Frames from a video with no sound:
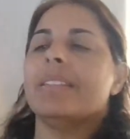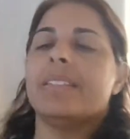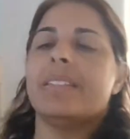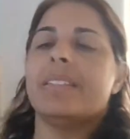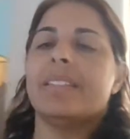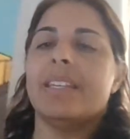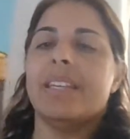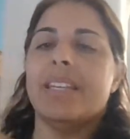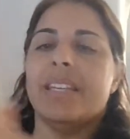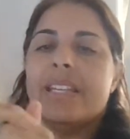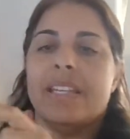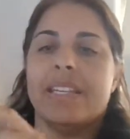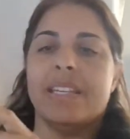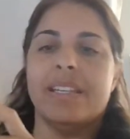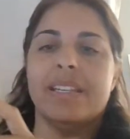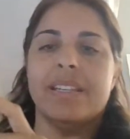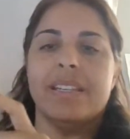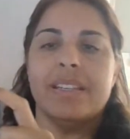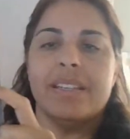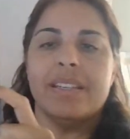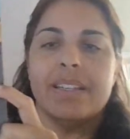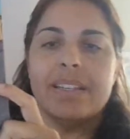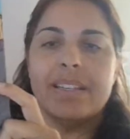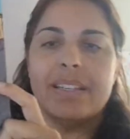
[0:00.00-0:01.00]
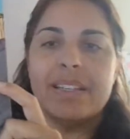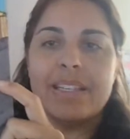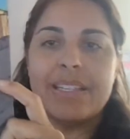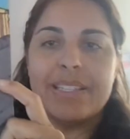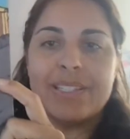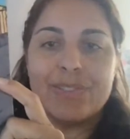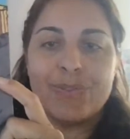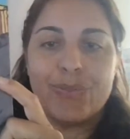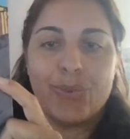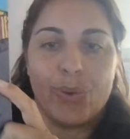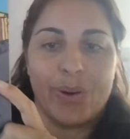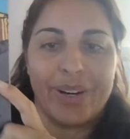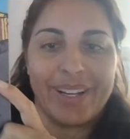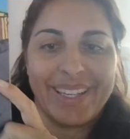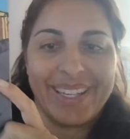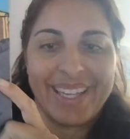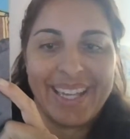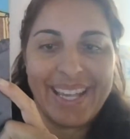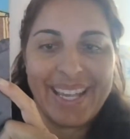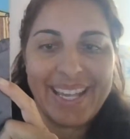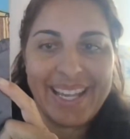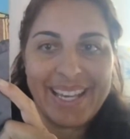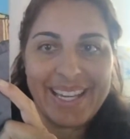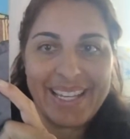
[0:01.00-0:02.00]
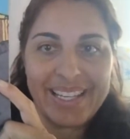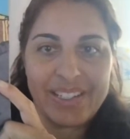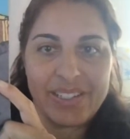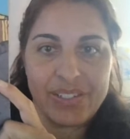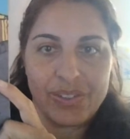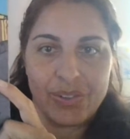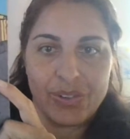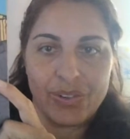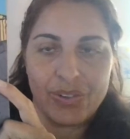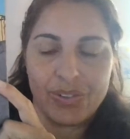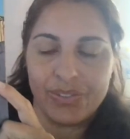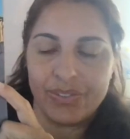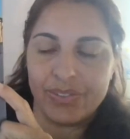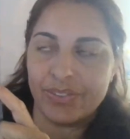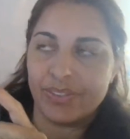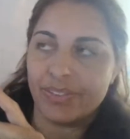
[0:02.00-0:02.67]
C is for candle.